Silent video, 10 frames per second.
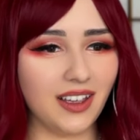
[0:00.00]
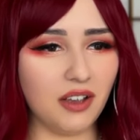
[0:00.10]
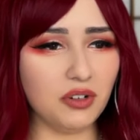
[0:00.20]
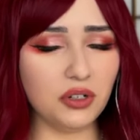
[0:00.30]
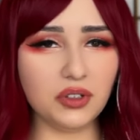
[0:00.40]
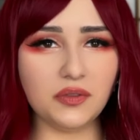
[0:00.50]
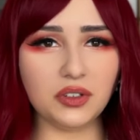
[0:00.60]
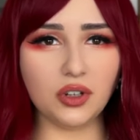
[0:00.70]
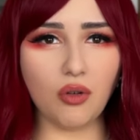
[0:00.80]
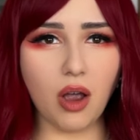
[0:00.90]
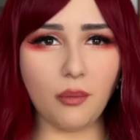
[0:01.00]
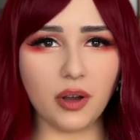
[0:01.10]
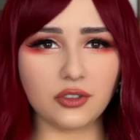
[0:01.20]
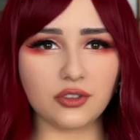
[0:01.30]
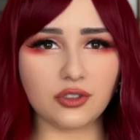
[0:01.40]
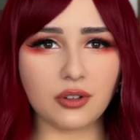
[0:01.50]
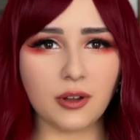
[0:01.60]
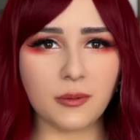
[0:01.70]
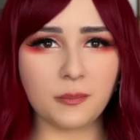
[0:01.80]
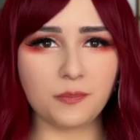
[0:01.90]
And we don't even know how much
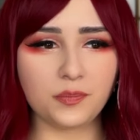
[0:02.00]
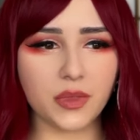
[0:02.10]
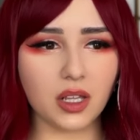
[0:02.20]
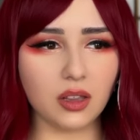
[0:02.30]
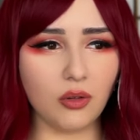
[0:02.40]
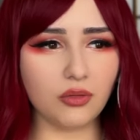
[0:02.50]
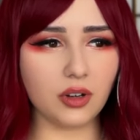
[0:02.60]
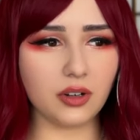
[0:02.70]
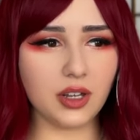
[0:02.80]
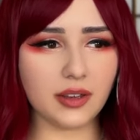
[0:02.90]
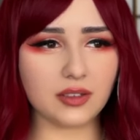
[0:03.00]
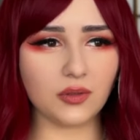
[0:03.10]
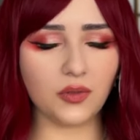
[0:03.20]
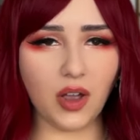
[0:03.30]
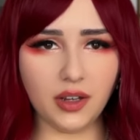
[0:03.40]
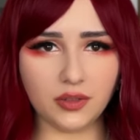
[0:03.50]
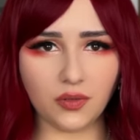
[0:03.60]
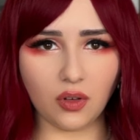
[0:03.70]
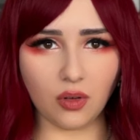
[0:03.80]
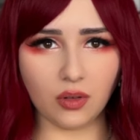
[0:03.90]
longer he has to fight
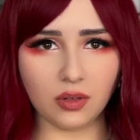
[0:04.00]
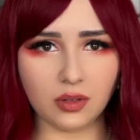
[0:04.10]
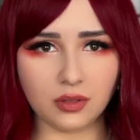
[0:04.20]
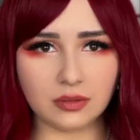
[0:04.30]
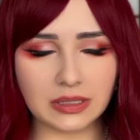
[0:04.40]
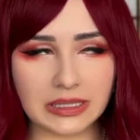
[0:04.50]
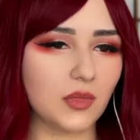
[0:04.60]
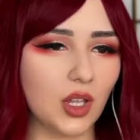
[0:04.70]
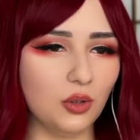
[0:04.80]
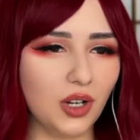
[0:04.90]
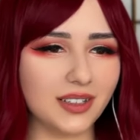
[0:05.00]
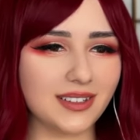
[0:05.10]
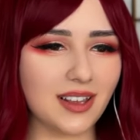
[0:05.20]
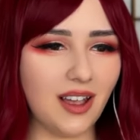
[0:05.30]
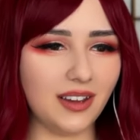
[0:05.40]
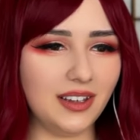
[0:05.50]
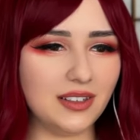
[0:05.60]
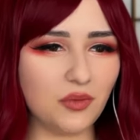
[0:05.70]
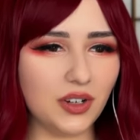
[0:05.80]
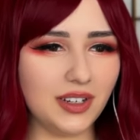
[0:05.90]
for. Oh, look at this guy.
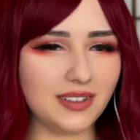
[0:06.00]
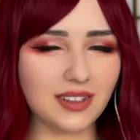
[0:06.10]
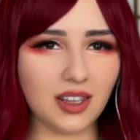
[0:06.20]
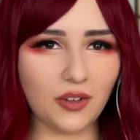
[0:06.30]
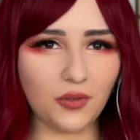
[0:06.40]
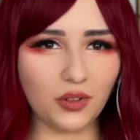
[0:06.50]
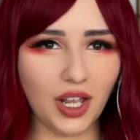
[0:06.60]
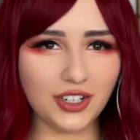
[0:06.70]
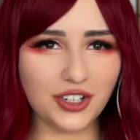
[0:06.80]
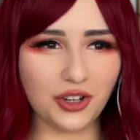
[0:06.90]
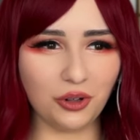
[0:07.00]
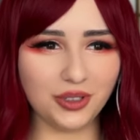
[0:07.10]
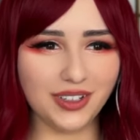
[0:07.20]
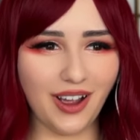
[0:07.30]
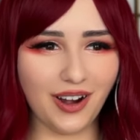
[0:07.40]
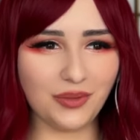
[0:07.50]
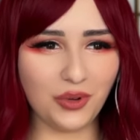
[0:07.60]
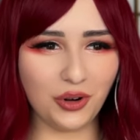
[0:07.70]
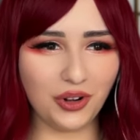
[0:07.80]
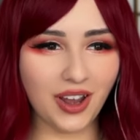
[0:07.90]
He's wearing his flashy golden
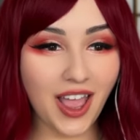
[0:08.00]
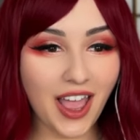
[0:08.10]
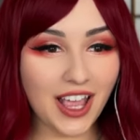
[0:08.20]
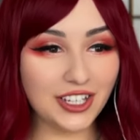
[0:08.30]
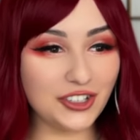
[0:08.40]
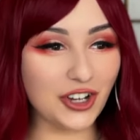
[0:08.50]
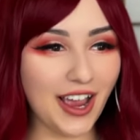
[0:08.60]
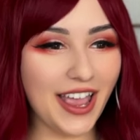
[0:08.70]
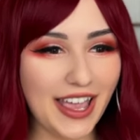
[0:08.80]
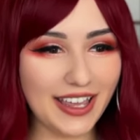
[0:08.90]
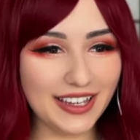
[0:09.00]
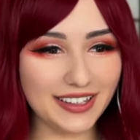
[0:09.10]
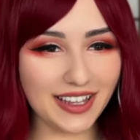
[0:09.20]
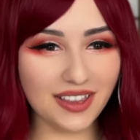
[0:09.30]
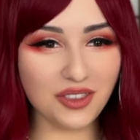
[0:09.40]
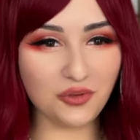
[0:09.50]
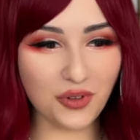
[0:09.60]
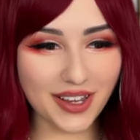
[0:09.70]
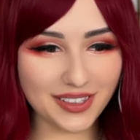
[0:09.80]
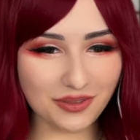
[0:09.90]
armor. Jaehaen and the
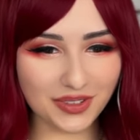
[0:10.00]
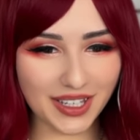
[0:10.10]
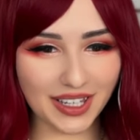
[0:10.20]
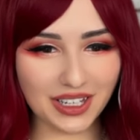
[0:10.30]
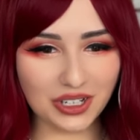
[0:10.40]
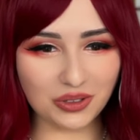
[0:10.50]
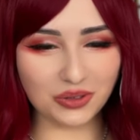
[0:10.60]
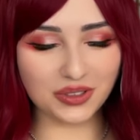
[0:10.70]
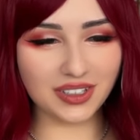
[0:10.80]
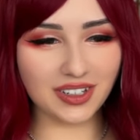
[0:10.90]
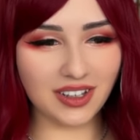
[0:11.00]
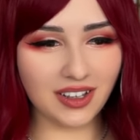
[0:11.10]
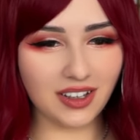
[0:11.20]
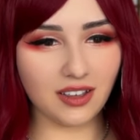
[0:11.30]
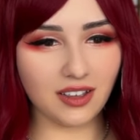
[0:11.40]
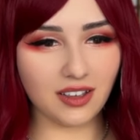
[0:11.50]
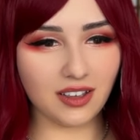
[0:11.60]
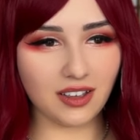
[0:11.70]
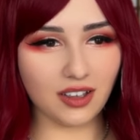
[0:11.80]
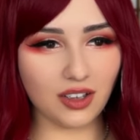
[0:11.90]
rest of the guild!
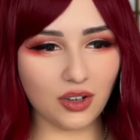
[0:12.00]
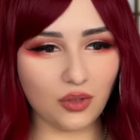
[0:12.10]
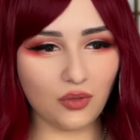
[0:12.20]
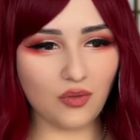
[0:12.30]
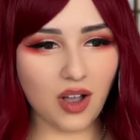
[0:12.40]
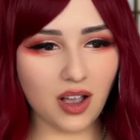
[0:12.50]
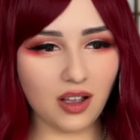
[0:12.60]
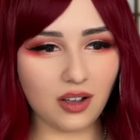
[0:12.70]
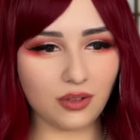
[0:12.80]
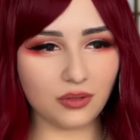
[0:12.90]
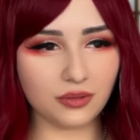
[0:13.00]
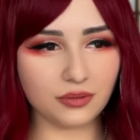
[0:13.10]
Oh, wow.